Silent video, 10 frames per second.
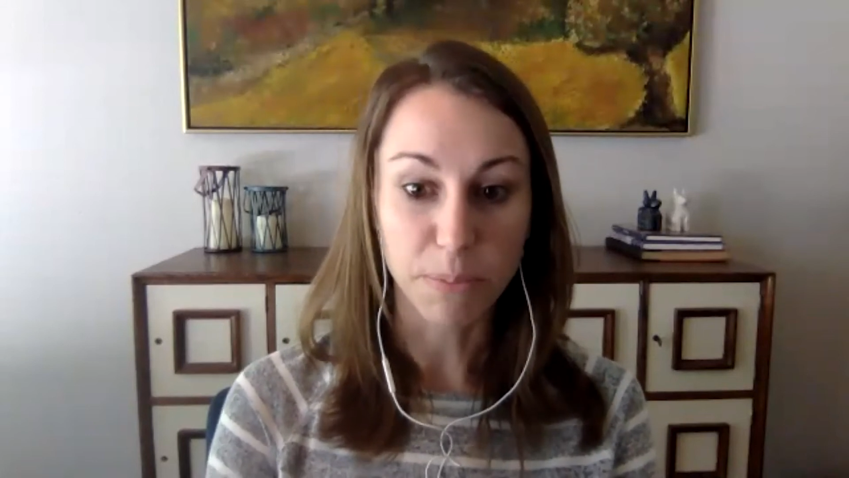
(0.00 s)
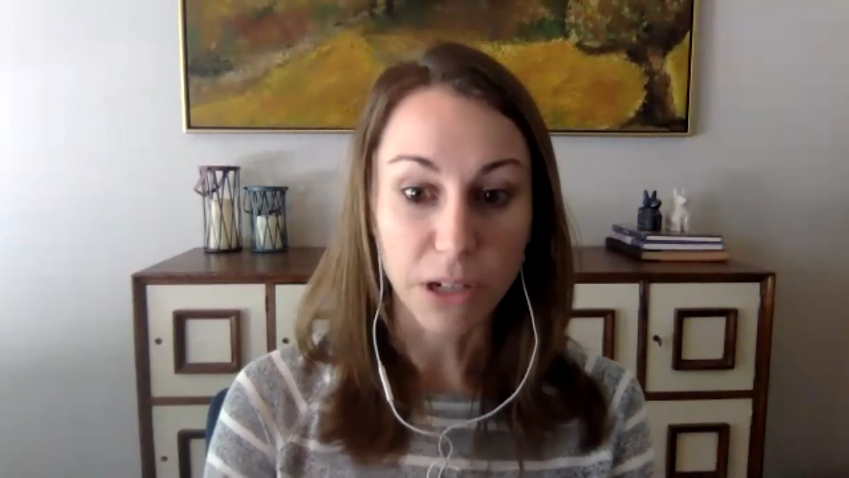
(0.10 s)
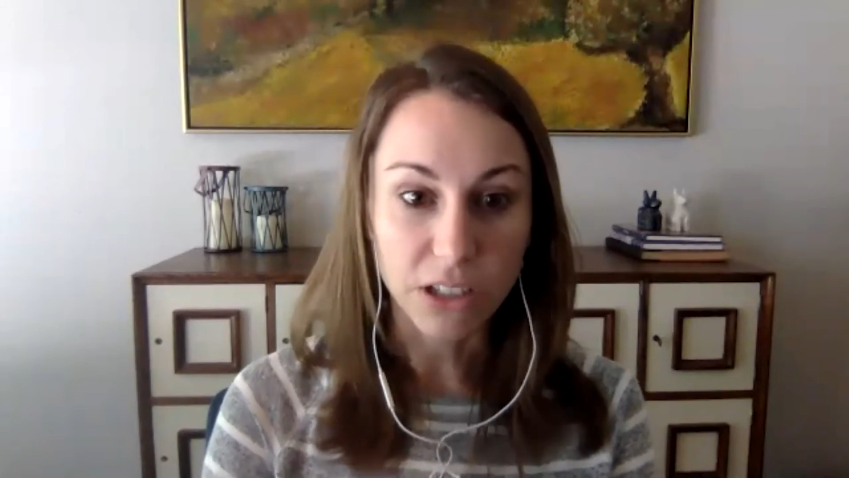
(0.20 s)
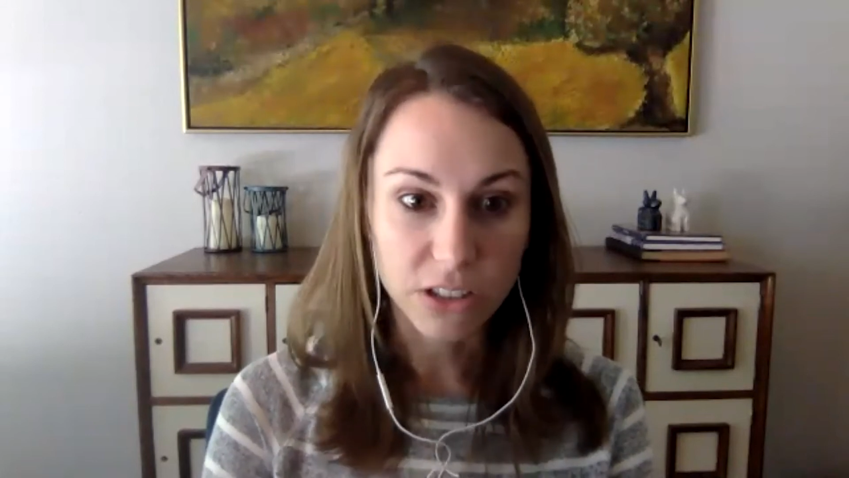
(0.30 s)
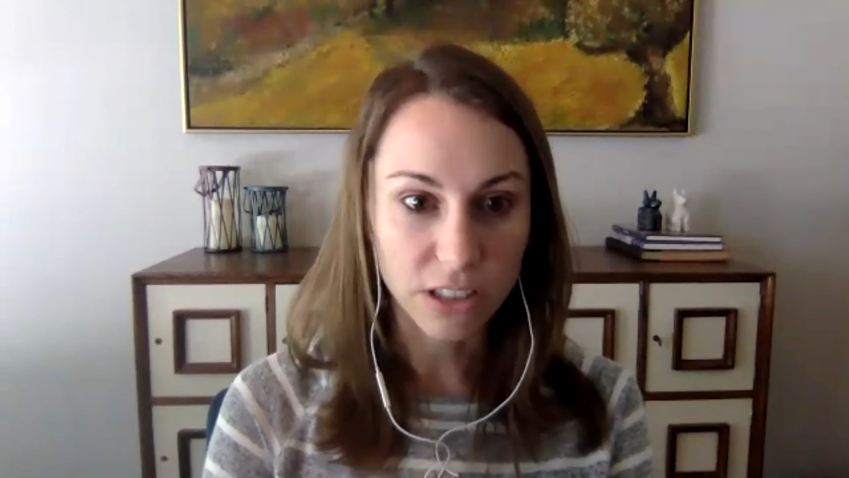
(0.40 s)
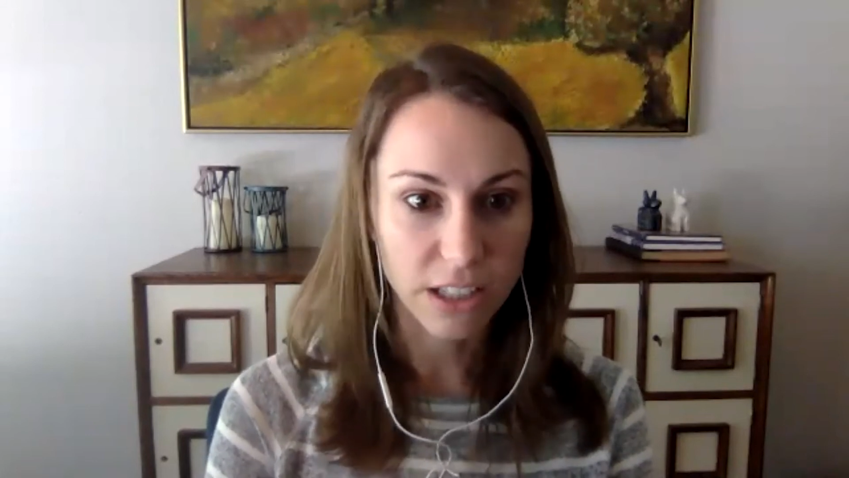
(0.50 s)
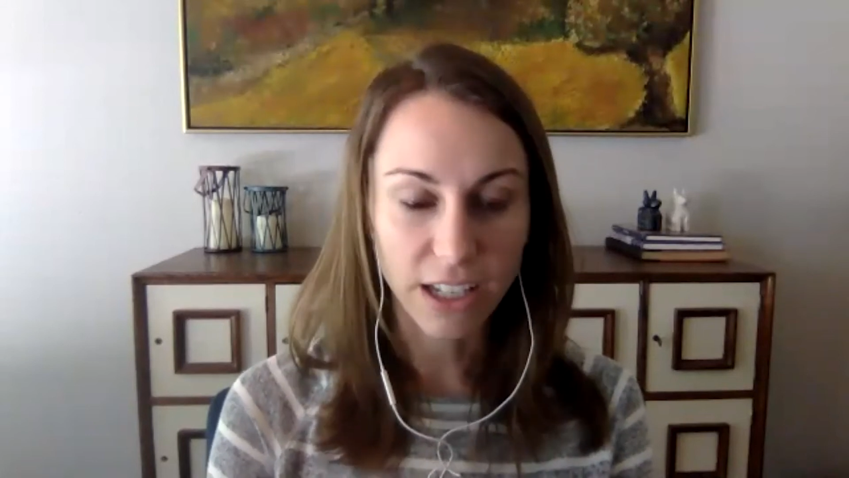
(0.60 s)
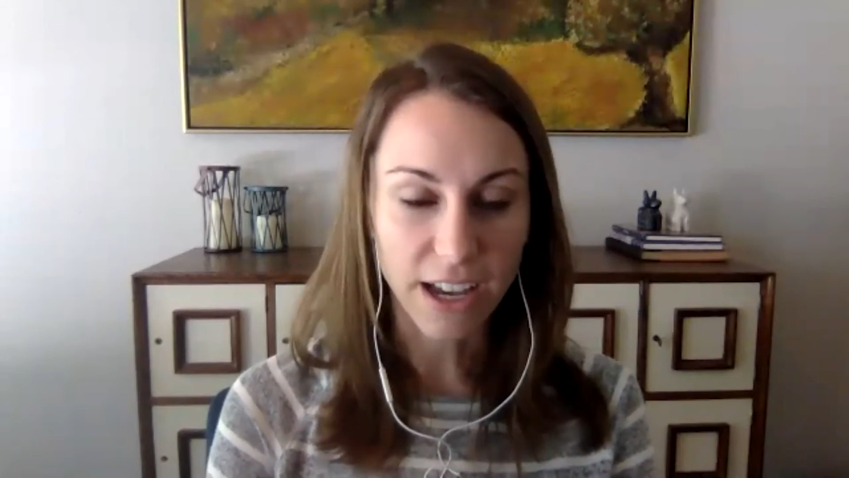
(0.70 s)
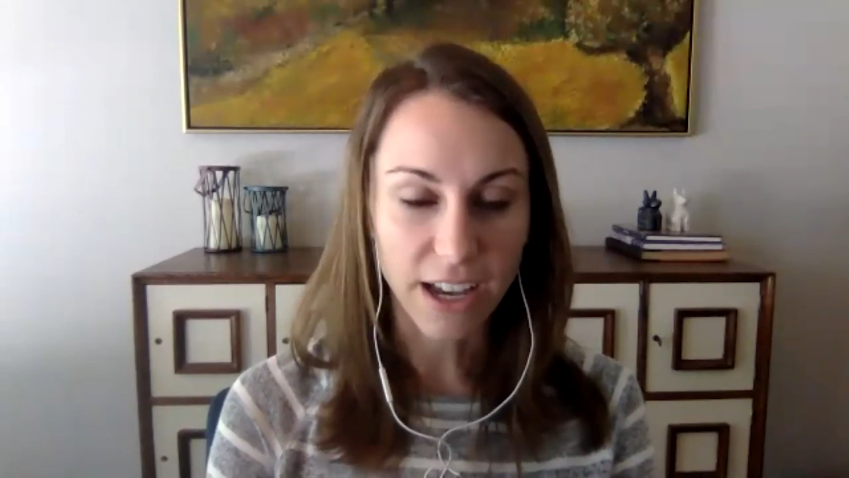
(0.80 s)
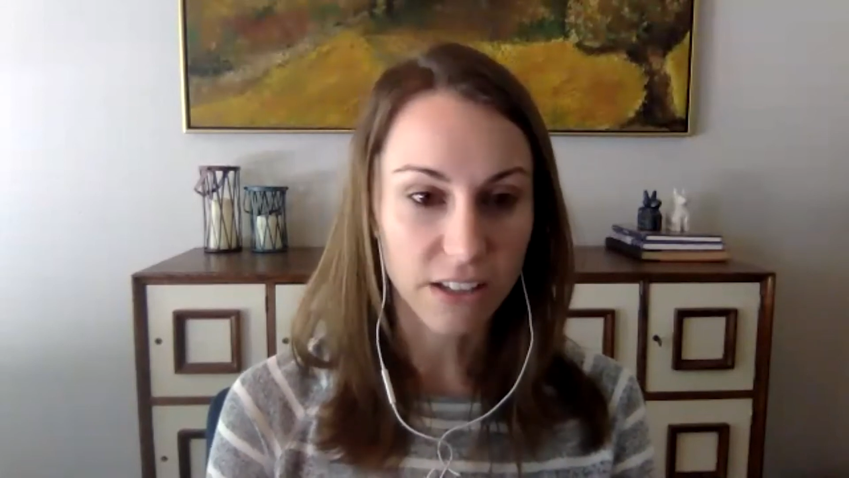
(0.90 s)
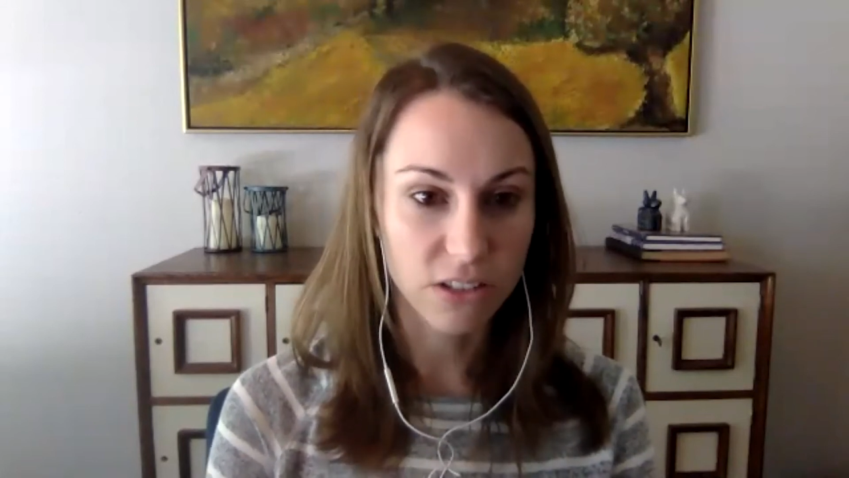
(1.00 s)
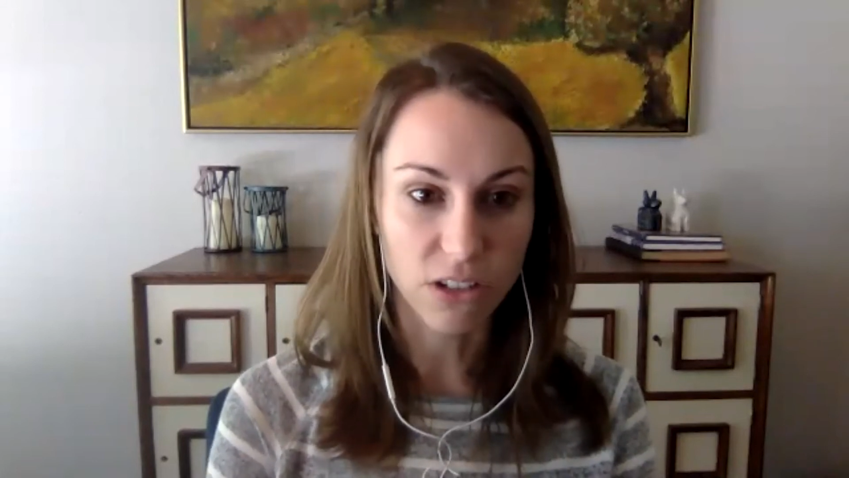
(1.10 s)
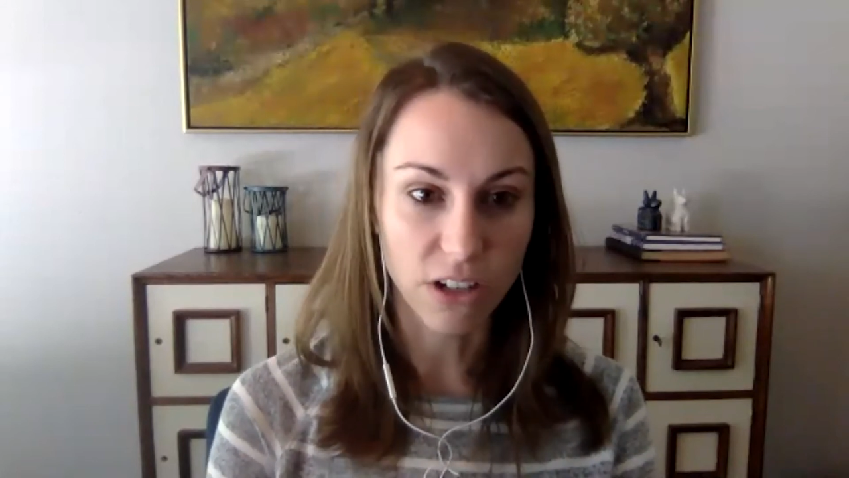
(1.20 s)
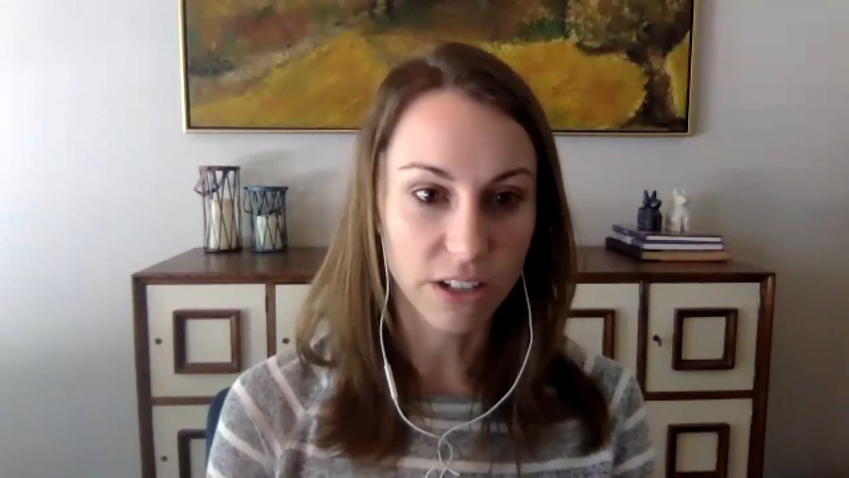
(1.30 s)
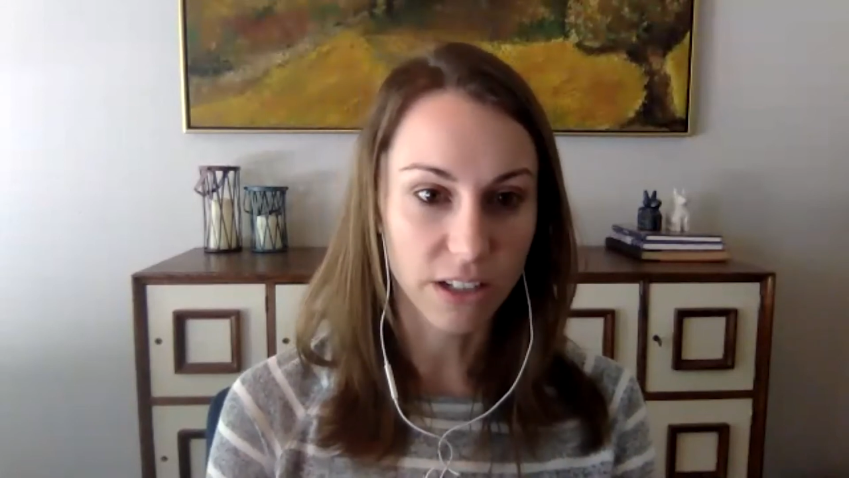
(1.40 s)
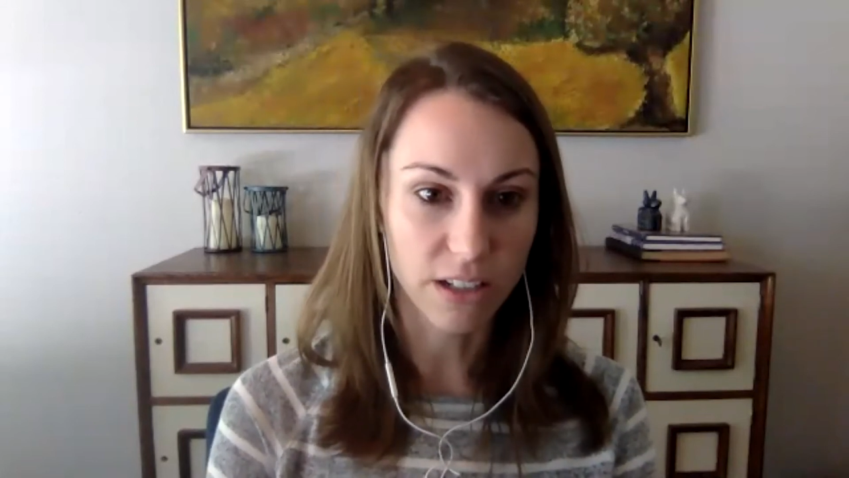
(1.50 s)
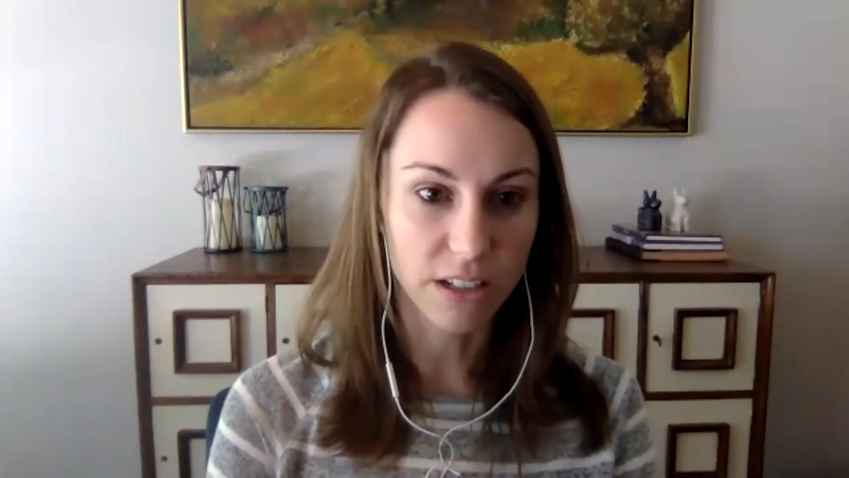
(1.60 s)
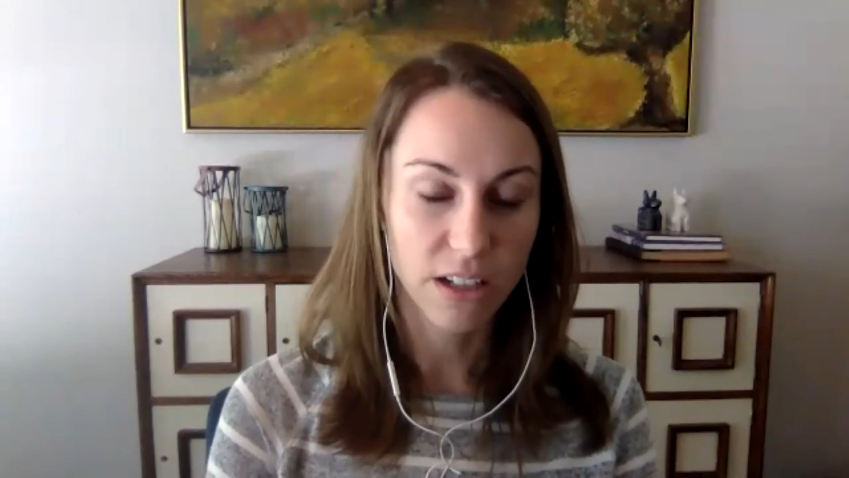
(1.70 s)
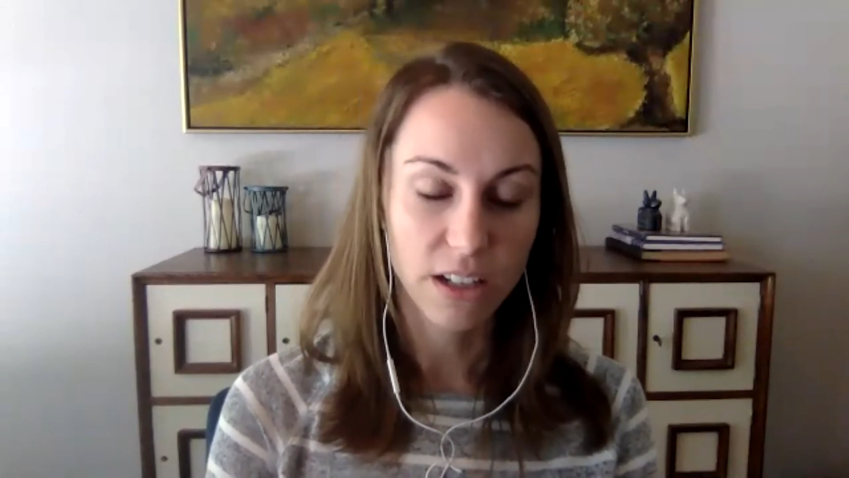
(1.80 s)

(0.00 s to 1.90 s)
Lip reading: personally, I started